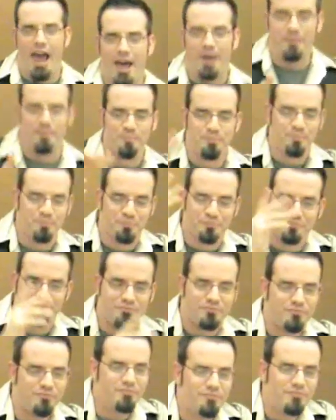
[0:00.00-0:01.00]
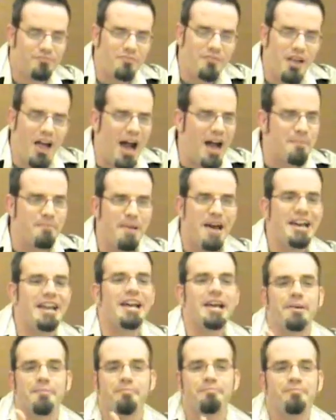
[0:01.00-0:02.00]
And I
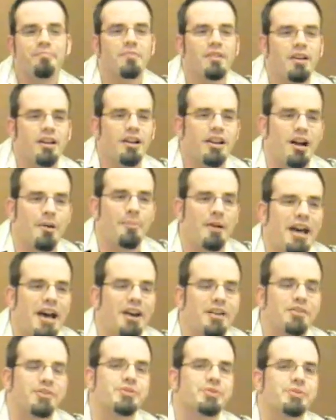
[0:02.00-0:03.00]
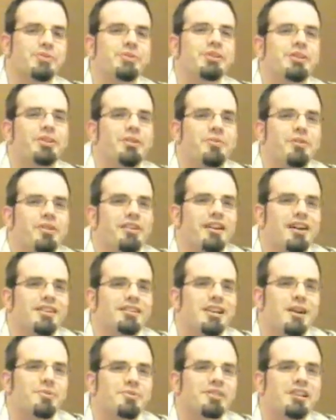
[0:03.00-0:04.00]
met him coming out of the studio one day
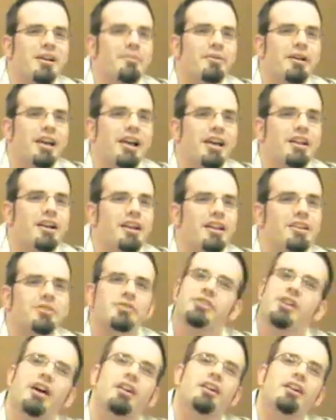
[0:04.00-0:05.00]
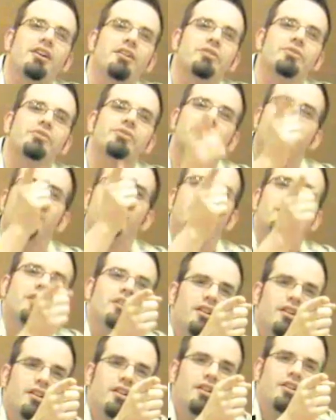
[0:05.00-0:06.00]
as I was coming in, and he just kind of goes,
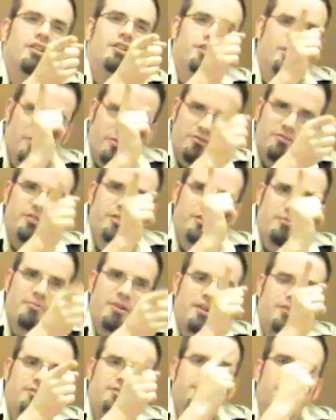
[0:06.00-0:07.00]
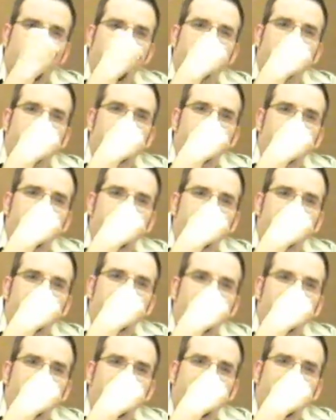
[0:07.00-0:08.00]
You're Michael Tatum. You
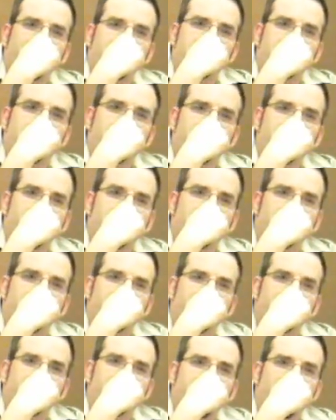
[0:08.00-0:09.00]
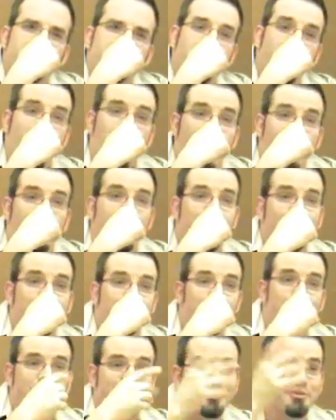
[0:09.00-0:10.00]
play Rikichi, don't you? And I'm like, yeah,
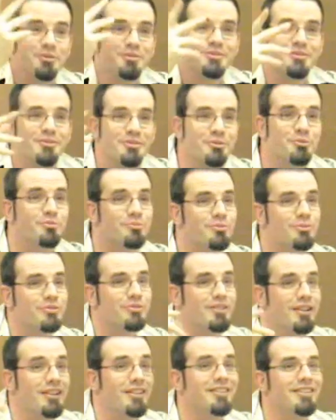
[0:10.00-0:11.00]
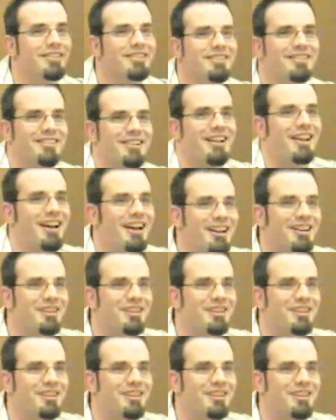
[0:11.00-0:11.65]
Bruce Elliott.